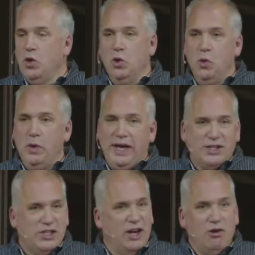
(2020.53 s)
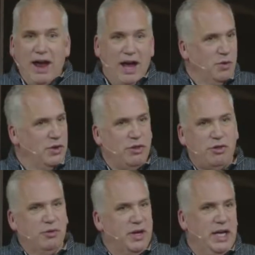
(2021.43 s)
who we get to interact with
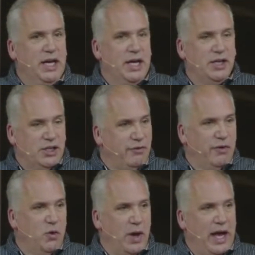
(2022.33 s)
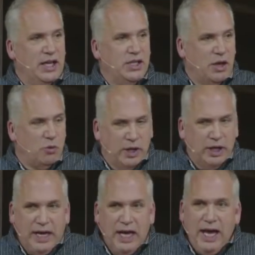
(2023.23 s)
in three different ways that
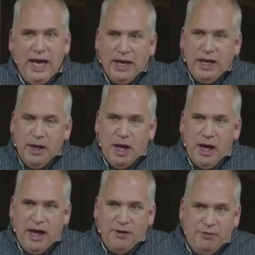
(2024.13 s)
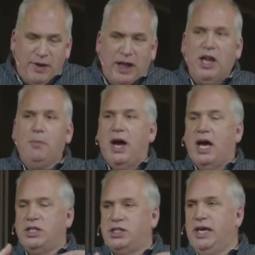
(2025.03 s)
really en uh, envelop
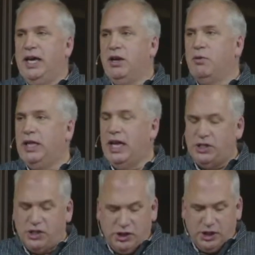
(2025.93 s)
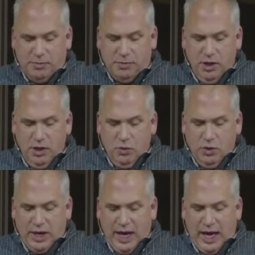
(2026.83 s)
us in a relationship
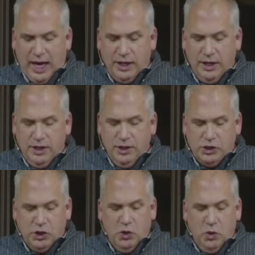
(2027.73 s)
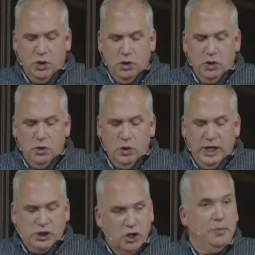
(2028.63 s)
with God. So
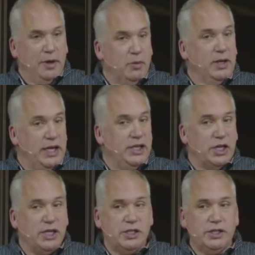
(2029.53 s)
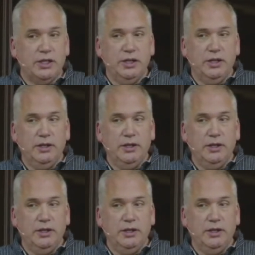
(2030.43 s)
it's good to be religious,